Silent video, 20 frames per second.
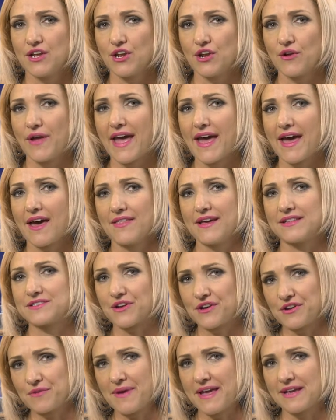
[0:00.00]
how that's
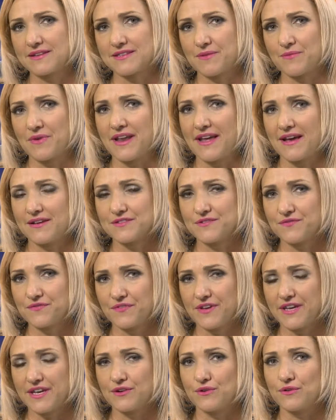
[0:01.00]
going to make someone else
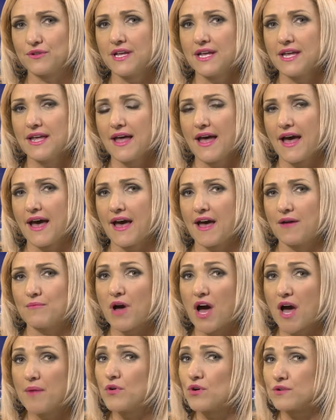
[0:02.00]
feel.
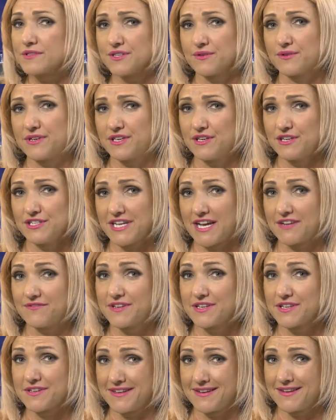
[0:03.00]
I'm also a huge
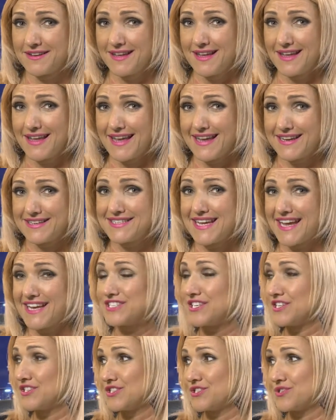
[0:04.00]
advocate in
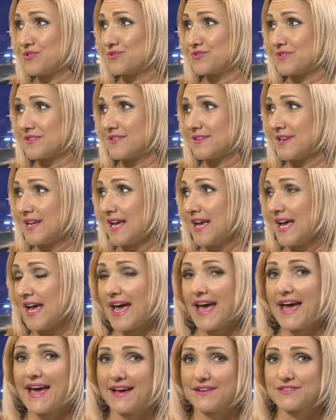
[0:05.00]
teaching children
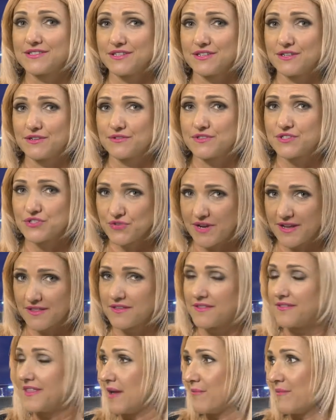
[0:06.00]
how to
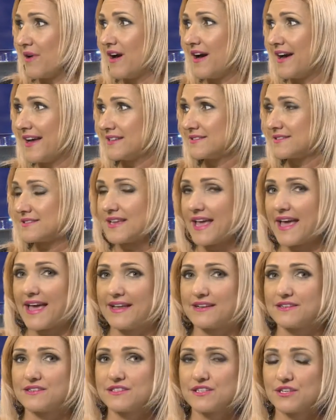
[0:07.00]
strengthen their minds
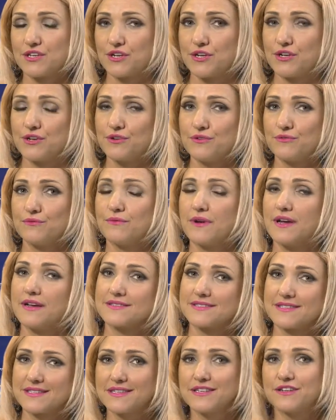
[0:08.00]
and to
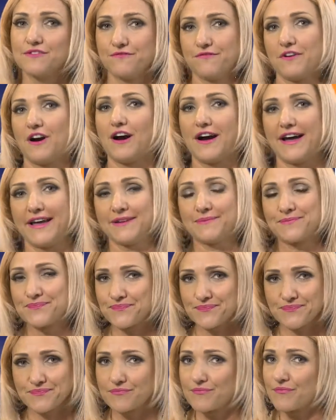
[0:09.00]
solidify
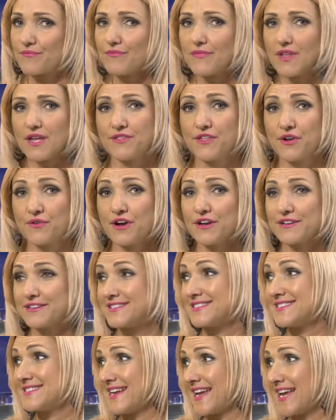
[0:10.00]
their own
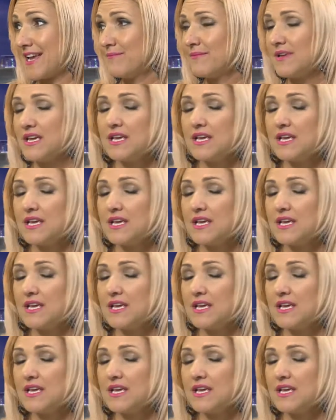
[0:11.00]
esteem.